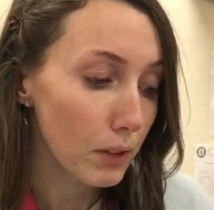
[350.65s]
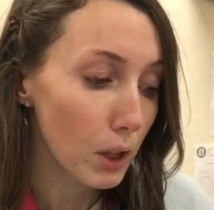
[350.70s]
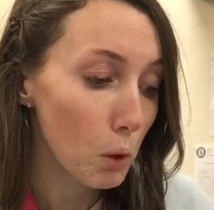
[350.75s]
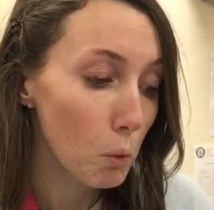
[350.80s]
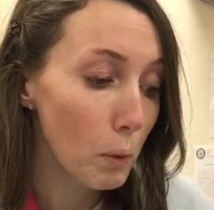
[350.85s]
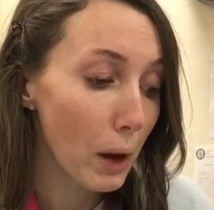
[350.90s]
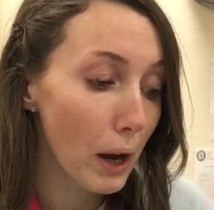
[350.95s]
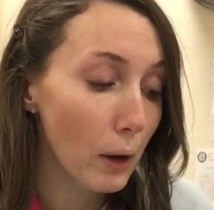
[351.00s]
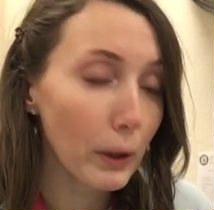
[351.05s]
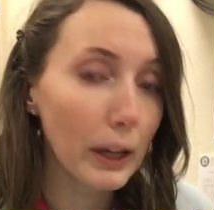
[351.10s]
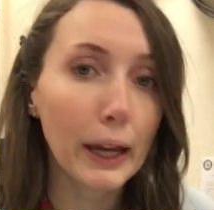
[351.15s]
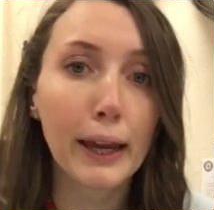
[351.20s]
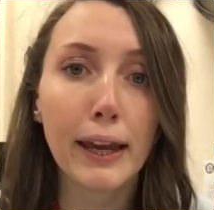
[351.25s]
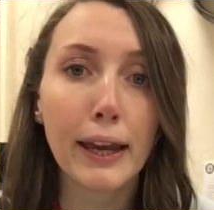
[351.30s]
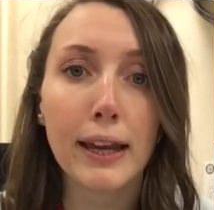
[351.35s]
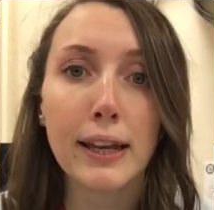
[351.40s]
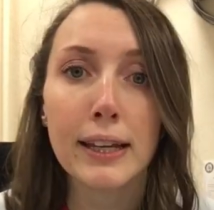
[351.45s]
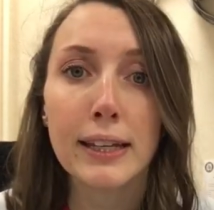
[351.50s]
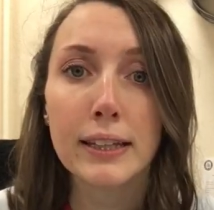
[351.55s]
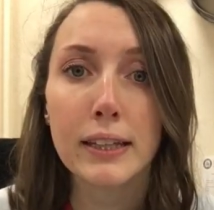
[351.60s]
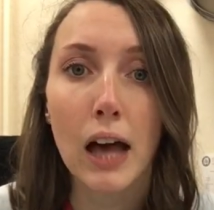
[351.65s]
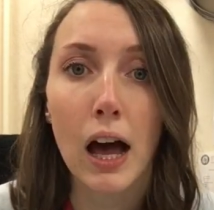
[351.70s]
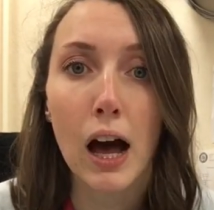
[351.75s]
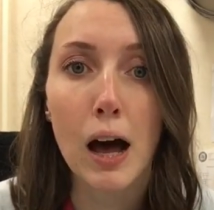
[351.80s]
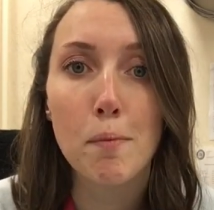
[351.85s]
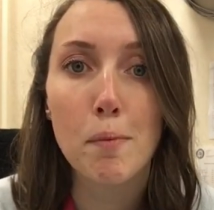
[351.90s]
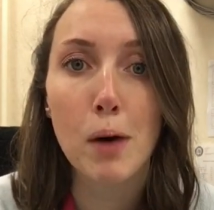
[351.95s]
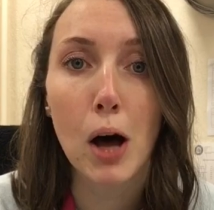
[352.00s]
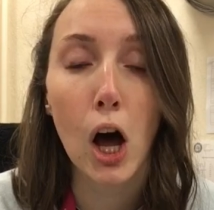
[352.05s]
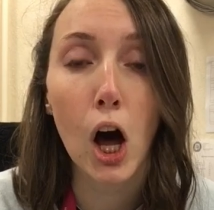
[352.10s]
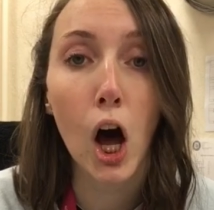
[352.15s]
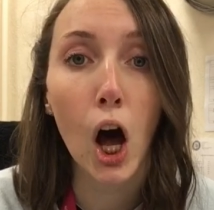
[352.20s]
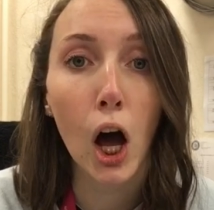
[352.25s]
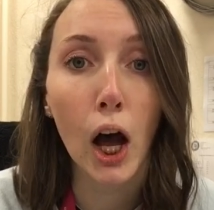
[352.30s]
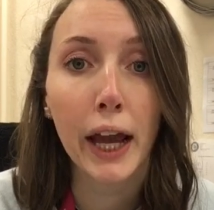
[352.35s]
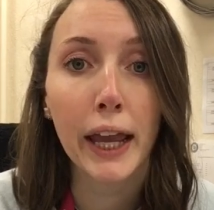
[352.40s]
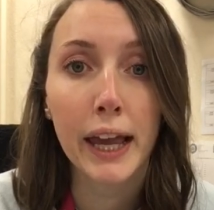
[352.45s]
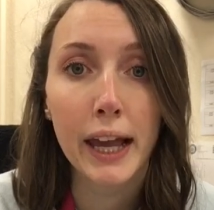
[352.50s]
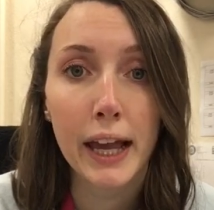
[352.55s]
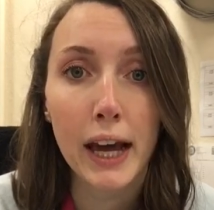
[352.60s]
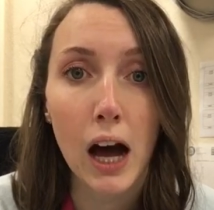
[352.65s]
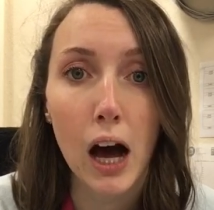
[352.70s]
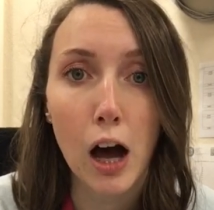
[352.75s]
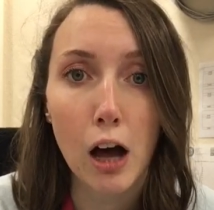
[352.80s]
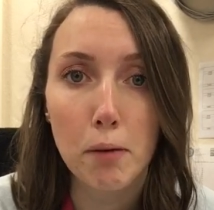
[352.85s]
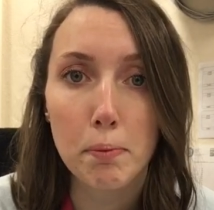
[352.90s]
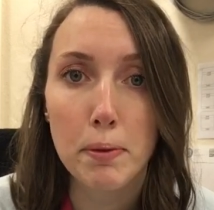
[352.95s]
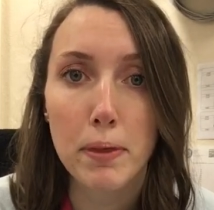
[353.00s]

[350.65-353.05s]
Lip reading: Well, he is eyeing up